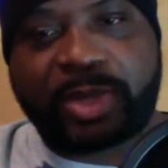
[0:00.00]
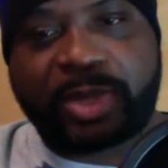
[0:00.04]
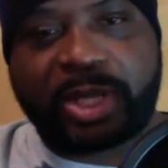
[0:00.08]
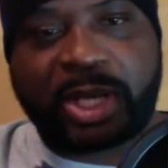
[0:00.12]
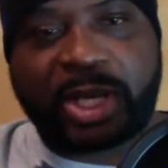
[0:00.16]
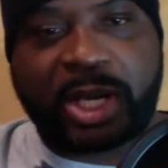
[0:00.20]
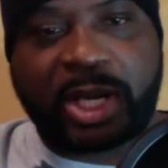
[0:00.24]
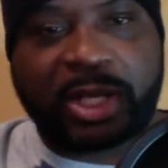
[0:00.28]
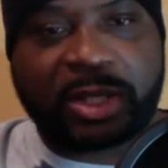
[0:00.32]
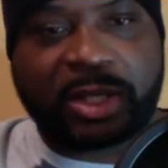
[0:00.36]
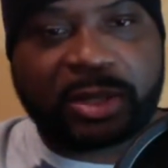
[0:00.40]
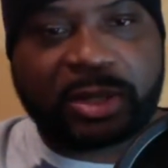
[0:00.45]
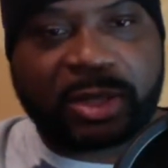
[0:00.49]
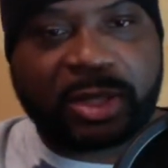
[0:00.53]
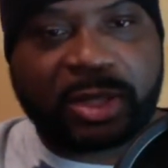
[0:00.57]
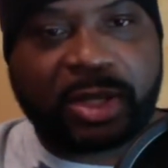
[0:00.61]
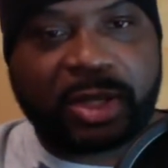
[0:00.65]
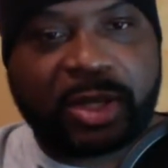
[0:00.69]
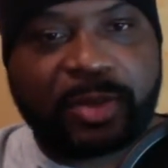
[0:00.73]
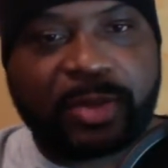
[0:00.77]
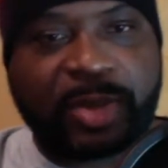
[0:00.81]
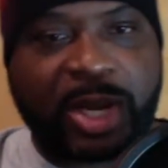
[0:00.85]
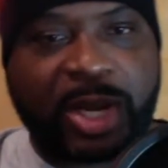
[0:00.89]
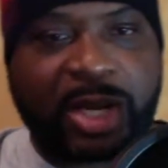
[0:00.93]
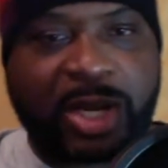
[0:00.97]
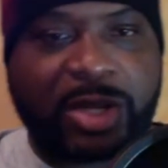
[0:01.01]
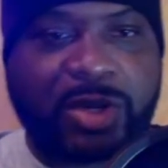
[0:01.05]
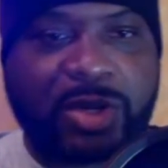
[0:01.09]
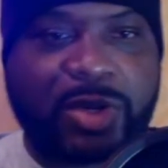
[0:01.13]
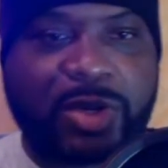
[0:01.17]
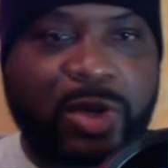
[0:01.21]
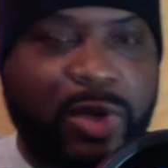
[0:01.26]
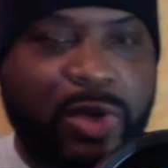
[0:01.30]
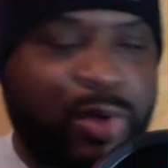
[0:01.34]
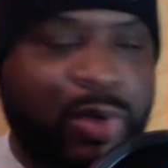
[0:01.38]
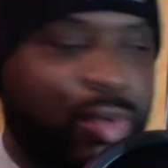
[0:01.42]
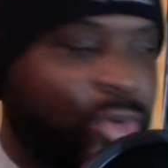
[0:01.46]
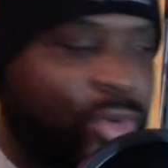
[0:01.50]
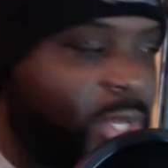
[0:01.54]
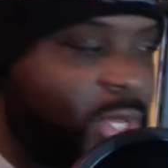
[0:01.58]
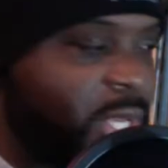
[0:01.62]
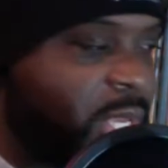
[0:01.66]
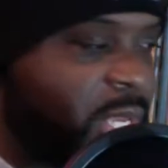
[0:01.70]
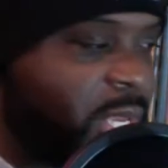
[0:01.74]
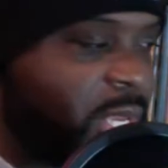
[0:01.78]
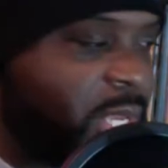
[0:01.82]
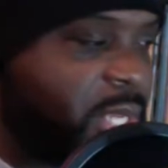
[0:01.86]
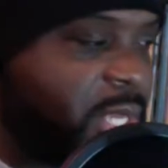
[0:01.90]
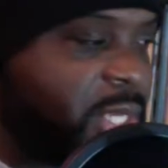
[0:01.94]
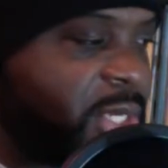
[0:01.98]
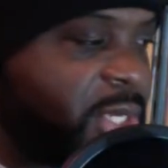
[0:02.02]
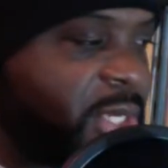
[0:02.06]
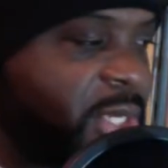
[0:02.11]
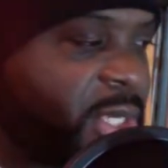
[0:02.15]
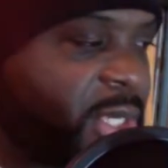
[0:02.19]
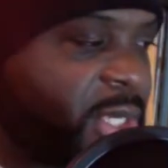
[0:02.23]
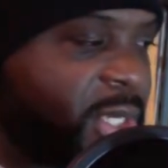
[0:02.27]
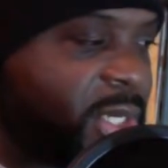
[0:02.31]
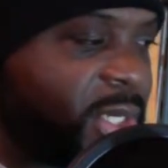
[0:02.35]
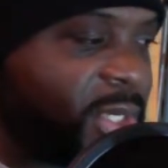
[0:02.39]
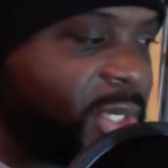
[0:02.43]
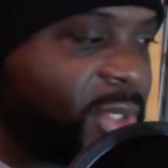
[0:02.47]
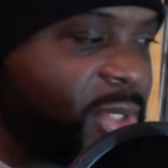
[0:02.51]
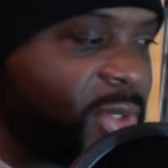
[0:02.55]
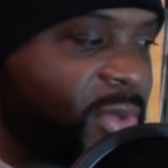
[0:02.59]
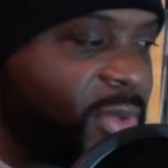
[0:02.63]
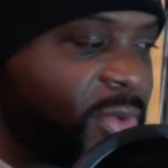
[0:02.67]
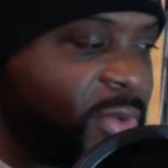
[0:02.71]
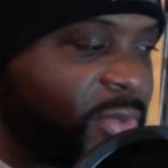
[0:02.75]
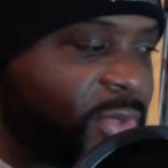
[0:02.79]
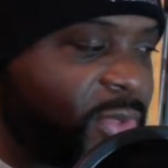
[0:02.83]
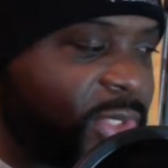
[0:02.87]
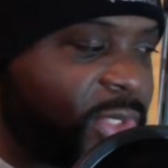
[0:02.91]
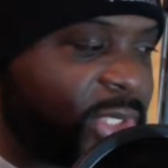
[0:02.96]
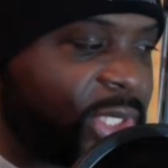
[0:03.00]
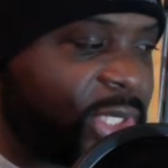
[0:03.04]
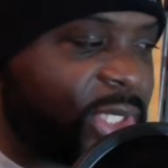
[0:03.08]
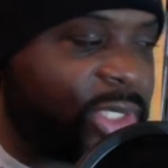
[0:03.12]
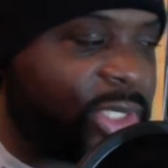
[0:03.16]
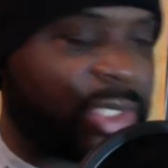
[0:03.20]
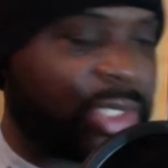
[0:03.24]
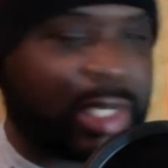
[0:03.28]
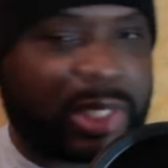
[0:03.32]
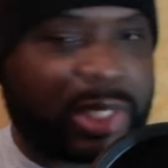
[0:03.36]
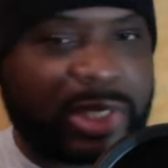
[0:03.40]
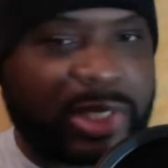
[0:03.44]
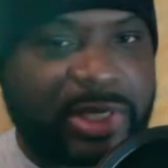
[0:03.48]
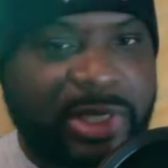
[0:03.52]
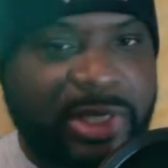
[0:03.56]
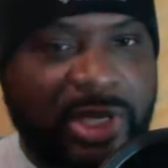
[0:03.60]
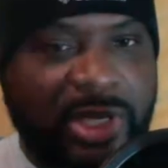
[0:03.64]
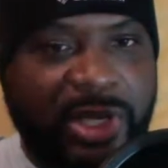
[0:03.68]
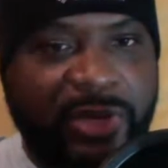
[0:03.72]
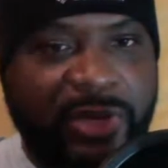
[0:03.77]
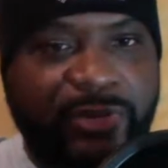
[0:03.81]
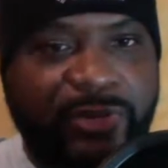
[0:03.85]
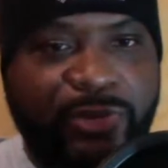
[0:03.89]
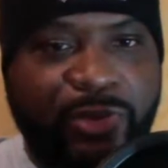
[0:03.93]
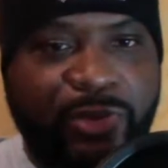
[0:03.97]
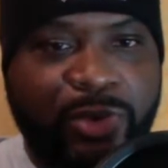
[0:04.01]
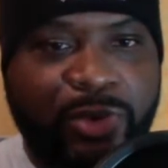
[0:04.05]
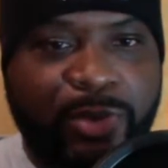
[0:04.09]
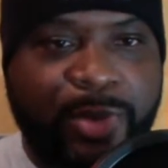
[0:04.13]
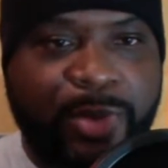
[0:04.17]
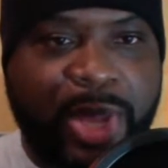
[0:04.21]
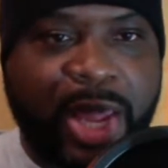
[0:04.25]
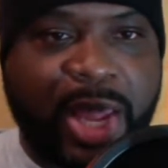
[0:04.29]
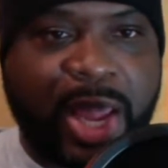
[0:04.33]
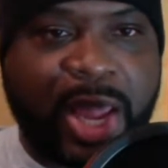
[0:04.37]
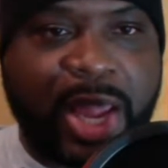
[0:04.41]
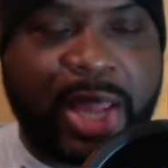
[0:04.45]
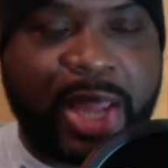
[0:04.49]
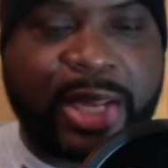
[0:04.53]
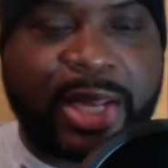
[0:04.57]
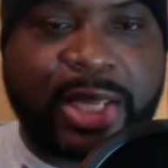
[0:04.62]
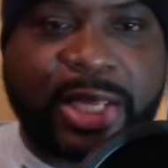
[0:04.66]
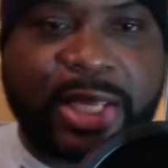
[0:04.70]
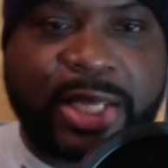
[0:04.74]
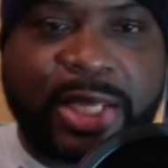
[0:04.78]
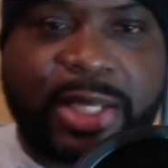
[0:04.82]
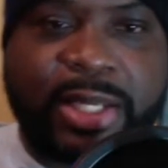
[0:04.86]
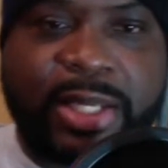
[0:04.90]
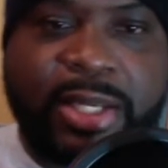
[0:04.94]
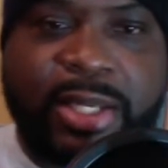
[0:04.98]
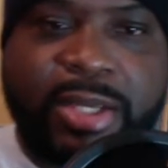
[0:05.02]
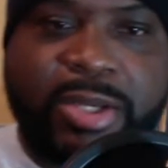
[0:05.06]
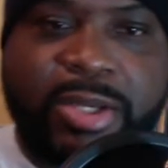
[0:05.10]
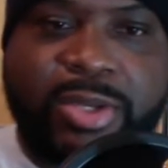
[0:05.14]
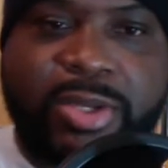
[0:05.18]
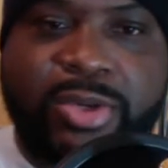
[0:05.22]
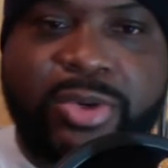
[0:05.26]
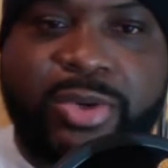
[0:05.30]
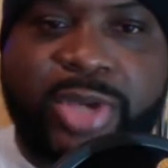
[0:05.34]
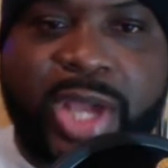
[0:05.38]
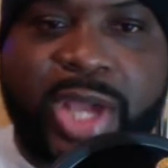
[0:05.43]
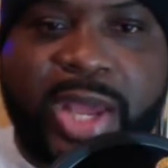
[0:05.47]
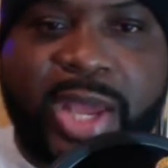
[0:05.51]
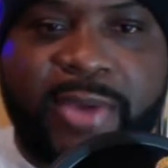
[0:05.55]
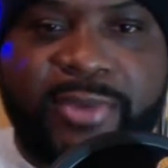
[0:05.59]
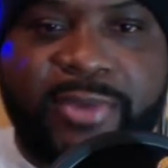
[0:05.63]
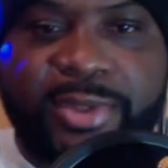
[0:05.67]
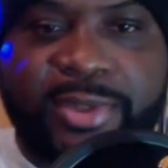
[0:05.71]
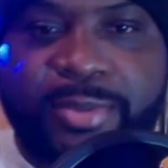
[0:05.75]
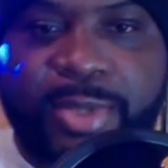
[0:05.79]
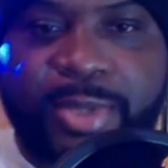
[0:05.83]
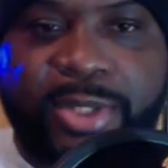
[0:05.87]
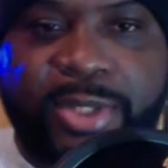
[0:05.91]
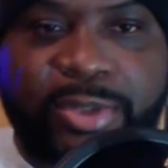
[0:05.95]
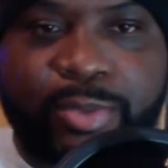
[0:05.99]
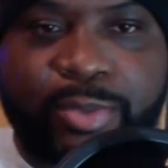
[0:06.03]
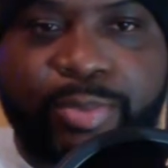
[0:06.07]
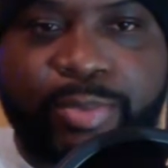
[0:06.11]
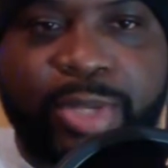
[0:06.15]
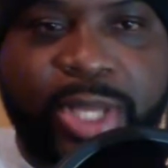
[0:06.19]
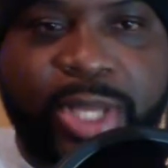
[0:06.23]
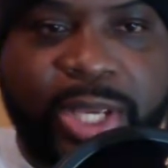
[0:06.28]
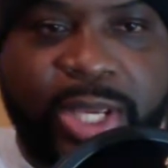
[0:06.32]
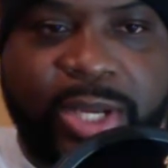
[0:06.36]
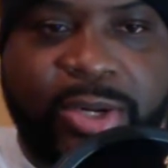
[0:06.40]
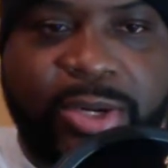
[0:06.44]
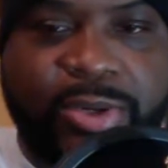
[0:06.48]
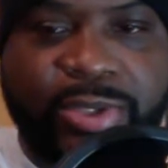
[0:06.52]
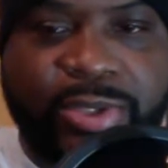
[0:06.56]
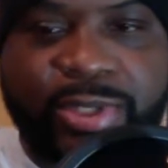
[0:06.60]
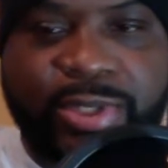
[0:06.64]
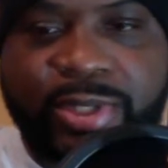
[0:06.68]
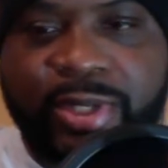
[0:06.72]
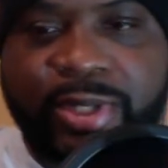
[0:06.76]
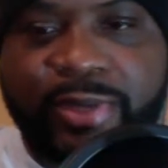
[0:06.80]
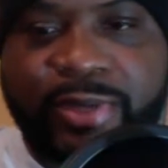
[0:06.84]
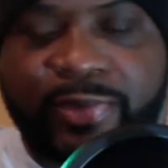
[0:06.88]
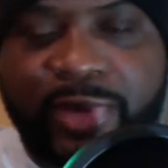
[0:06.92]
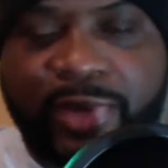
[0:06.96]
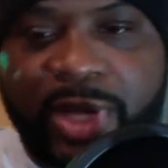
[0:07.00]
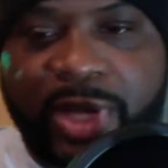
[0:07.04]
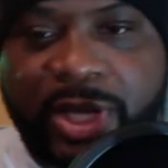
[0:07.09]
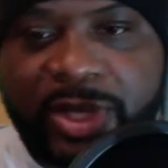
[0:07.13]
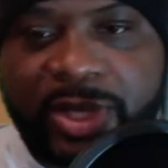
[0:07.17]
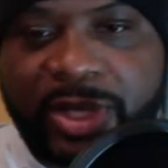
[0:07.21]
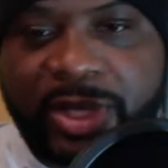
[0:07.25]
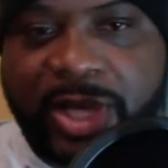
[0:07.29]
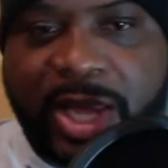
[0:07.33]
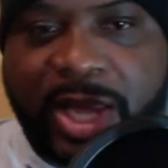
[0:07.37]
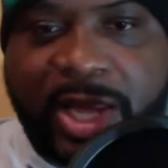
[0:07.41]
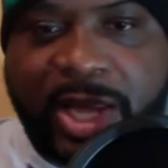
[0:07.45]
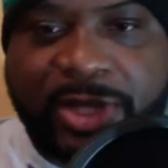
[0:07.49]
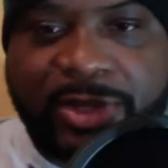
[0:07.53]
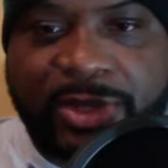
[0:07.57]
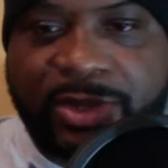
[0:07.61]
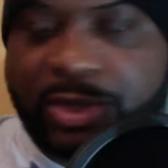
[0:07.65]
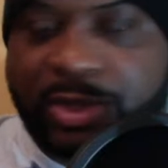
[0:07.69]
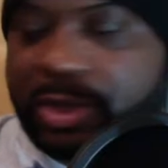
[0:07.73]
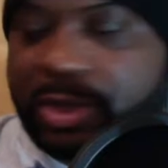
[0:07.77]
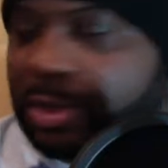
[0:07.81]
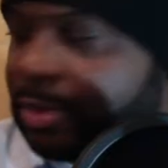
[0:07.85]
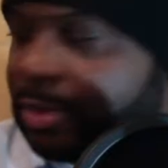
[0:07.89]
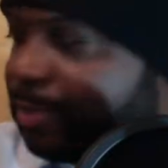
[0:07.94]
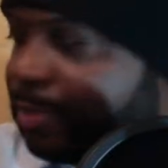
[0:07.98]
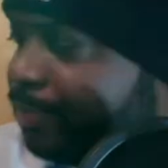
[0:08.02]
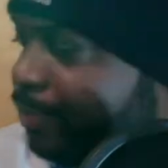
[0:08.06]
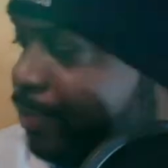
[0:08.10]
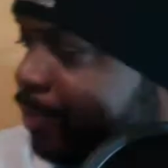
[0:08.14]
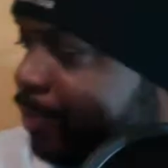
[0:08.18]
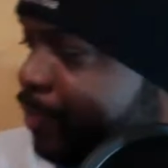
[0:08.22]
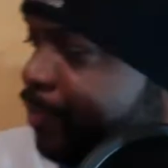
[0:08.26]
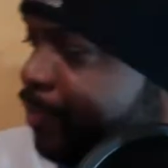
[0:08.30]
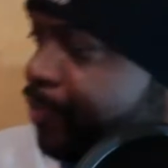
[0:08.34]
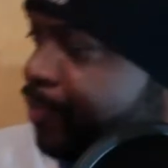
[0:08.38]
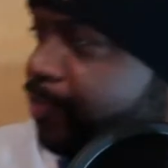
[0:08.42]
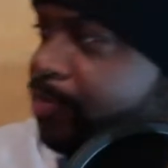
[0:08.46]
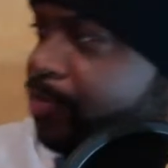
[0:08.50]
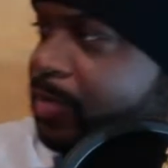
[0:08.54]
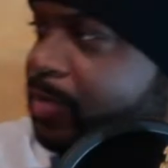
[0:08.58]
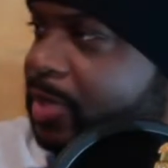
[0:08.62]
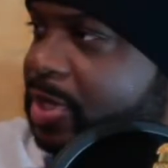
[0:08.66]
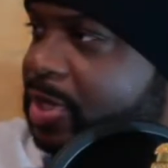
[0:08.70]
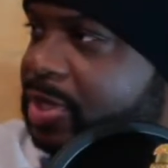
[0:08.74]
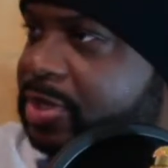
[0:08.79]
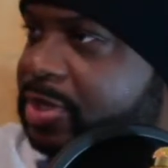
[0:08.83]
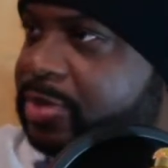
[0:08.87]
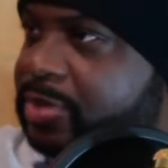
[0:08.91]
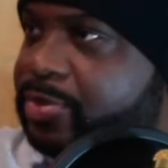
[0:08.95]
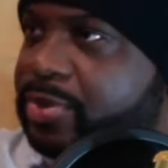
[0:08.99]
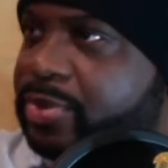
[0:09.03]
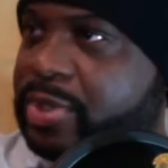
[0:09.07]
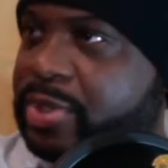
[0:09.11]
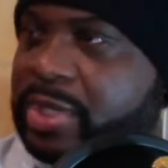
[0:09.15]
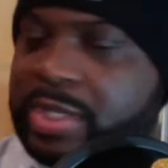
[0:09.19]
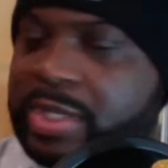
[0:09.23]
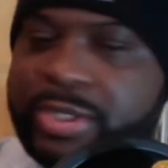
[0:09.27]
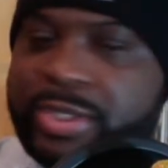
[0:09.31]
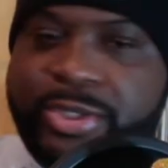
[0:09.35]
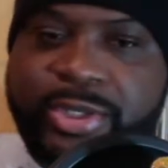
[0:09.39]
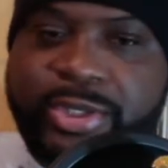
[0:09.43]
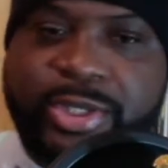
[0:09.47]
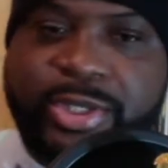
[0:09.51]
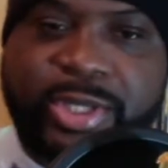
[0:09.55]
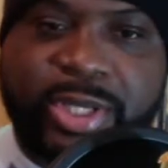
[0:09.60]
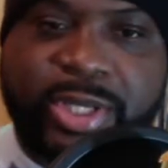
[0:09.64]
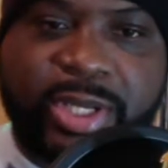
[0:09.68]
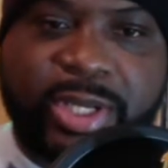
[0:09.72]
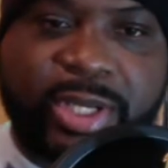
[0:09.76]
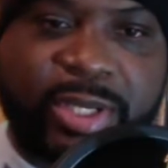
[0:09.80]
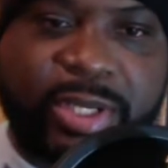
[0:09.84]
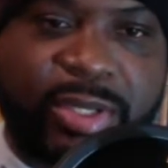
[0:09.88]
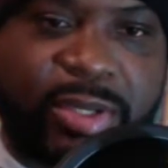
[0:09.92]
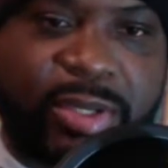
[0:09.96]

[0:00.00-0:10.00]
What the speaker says: I looked it up, and I didn't know once again it's like a dead format, and you gotta have a special player and stuff like that. So it's pretty interesting.